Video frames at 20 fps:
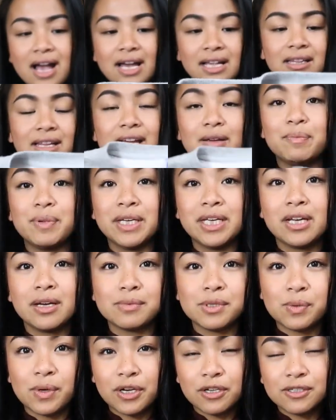I like picking
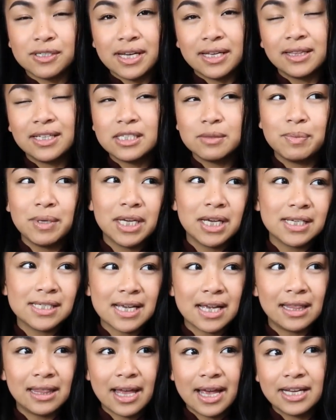up sweaters like this because
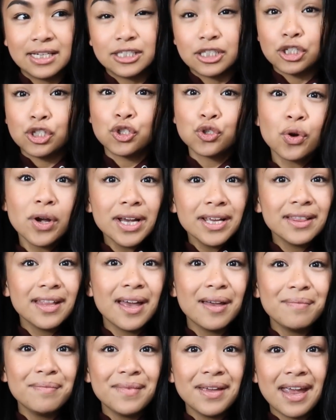I like destroying
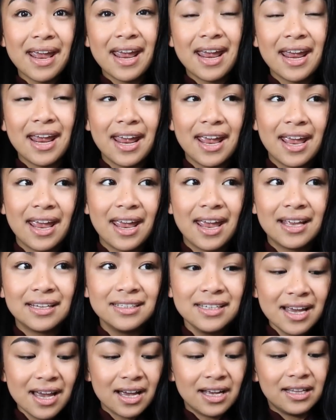them,
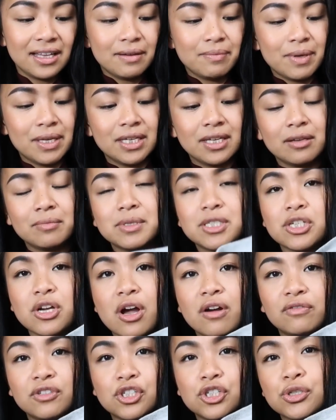and yeah, I like making them into
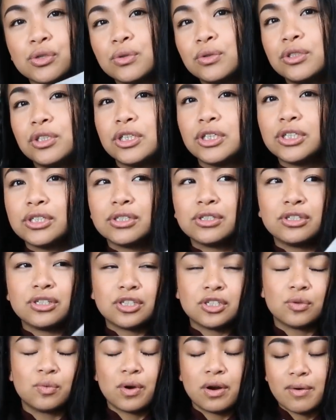off the shoulders
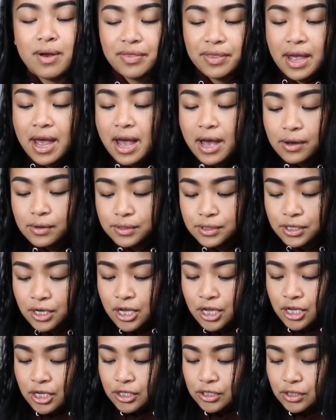just to wear around the house.
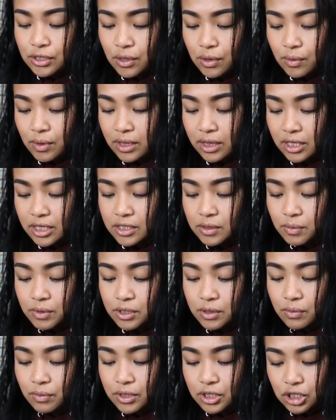So this
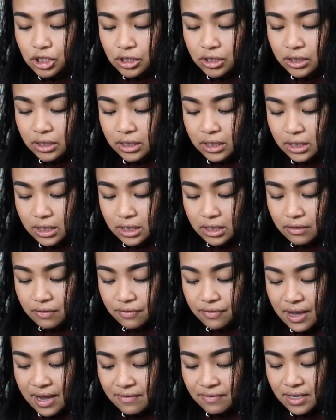was originally
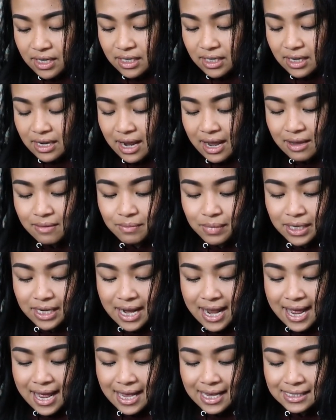$5.99, but
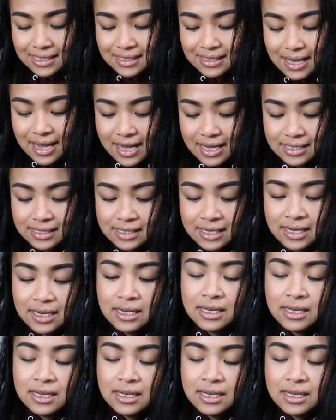it has that,